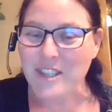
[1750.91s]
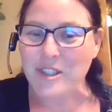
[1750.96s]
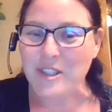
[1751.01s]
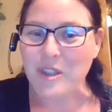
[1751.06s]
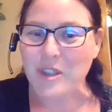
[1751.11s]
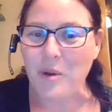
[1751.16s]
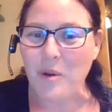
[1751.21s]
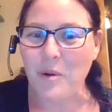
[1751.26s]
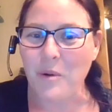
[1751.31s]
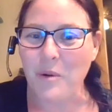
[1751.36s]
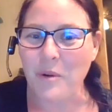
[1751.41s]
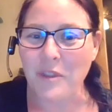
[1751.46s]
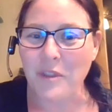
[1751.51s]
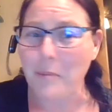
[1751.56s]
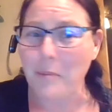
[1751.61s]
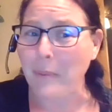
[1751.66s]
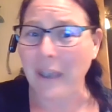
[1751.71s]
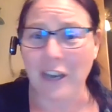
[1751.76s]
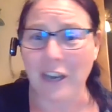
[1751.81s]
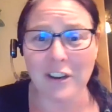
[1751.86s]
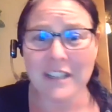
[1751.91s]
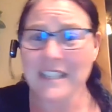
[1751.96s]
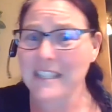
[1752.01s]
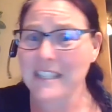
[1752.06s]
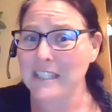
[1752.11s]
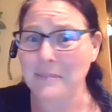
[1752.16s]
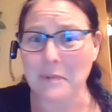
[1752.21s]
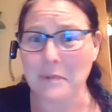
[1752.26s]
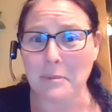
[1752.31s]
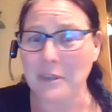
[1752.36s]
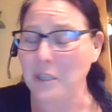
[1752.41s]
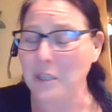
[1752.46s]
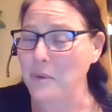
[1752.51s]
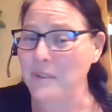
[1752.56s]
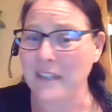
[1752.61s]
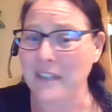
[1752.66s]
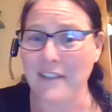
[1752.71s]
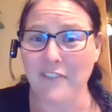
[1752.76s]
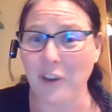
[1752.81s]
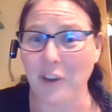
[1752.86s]
So the parents seem to be
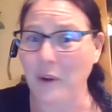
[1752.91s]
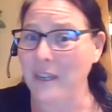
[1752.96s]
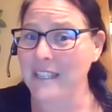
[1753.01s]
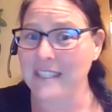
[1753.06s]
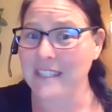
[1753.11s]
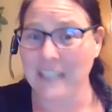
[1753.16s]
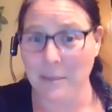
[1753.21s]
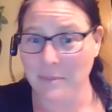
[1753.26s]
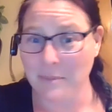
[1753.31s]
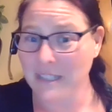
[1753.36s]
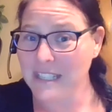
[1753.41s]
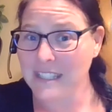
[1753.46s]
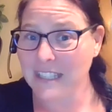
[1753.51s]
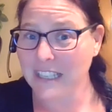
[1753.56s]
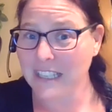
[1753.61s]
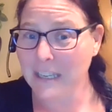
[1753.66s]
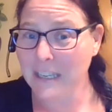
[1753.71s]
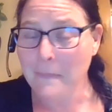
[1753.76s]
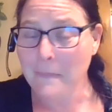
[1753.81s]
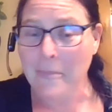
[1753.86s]
using it very seamlessly.